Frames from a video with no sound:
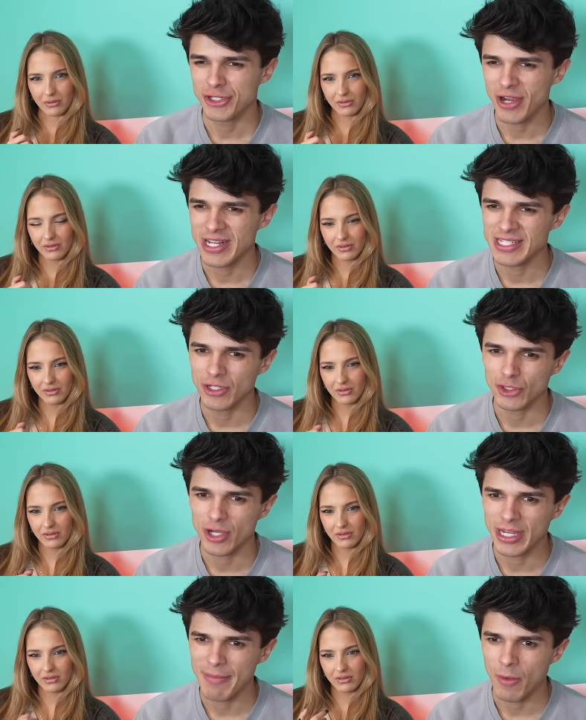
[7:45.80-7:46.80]
Speaker 1: tried to steal a
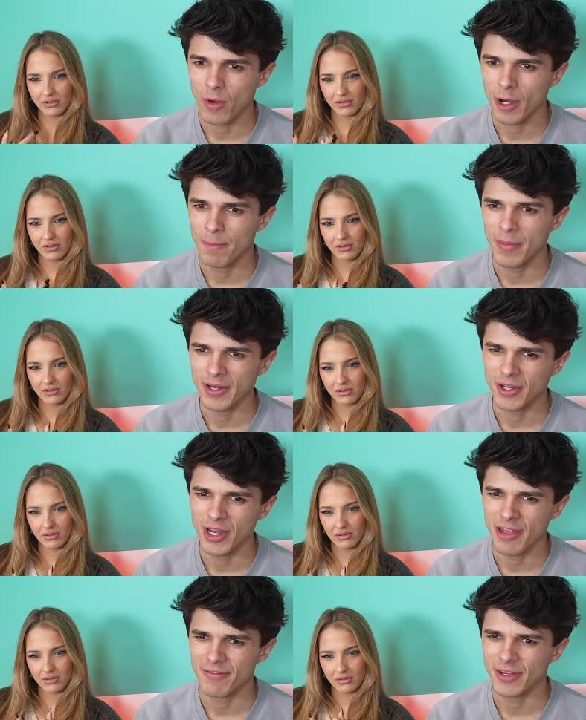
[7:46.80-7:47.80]
truck at my work but could
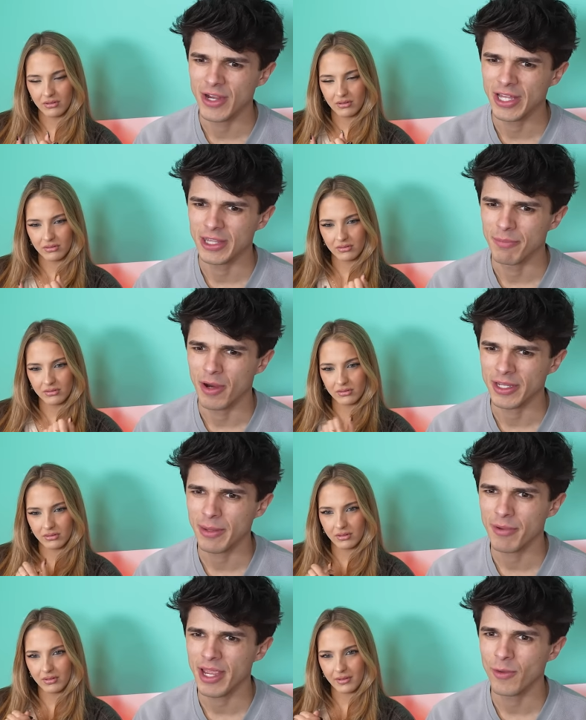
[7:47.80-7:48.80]
not figure out the
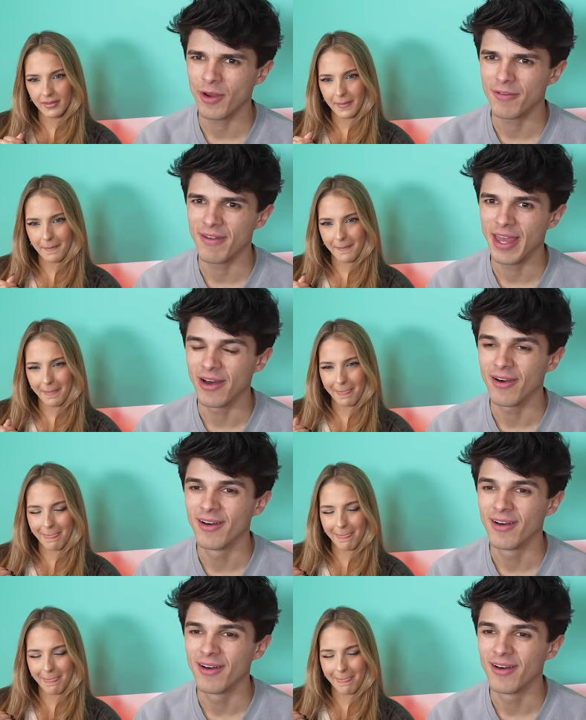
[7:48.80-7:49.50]
parking brake. What a fail.